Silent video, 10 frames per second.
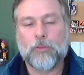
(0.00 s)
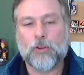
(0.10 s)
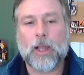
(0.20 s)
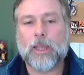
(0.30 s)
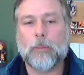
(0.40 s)
if
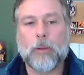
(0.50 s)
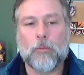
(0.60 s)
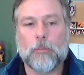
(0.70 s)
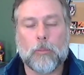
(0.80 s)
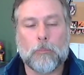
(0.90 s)
you're talking
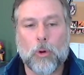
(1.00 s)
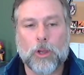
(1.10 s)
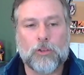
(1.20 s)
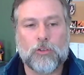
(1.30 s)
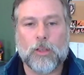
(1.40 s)
about
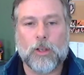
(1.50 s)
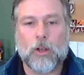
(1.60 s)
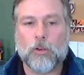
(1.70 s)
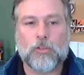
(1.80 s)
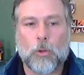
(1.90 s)
mortgages that
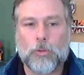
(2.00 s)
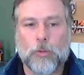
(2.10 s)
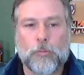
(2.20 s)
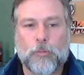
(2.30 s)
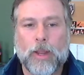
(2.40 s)
aren't sold
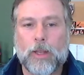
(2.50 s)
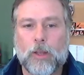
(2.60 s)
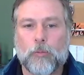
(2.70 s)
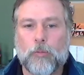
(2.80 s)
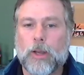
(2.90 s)
to
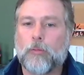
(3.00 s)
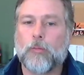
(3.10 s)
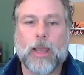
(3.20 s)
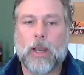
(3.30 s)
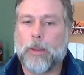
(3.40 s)
Fannie or Freddie,
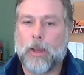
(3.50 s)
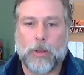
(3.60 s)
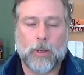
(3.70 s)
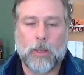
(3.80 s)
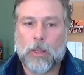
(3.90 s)
forget
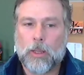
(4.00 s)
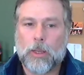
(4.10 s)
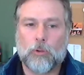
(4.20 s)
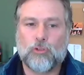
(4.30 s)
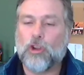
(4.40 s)
about it.
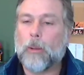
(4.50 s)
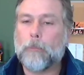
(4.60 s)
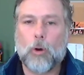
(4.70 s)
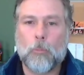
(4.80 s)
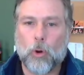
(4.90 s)

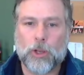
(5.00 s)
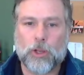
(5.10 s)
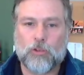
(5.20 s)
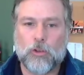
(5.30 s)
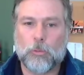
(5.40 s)
Jumbo
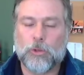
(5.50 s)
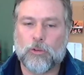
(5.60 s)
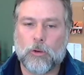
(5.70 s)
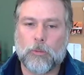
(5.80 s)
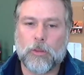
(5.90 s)
mortgages,
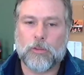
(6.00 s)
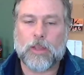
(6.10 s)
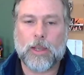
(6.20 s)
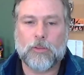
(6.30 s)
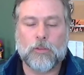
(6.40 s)
which are the
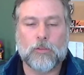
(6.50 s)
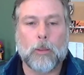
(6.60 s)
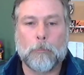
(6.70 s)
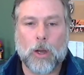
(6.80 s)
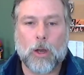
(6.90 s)
sizes
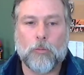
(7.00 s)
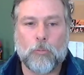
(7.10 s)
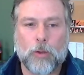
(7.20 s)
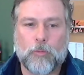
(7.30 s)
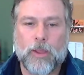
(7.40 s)

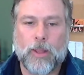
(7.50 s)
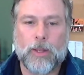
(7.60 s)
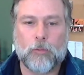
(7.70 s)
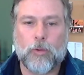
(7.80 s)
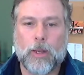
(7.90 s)
above what
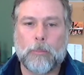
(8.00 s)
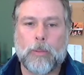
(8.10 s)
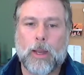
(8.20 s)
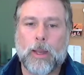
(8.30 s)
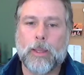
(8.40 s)
Fannie and Freddie
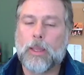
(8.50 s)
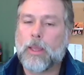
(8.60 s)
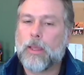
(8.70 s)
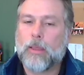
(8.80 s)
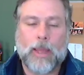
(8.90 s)
buy,
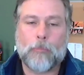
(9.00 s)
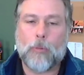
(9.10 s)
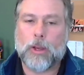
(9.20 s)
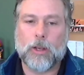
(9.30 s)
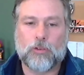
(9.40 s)
that
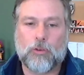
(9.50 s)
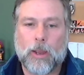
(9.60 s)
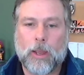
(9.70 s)
market is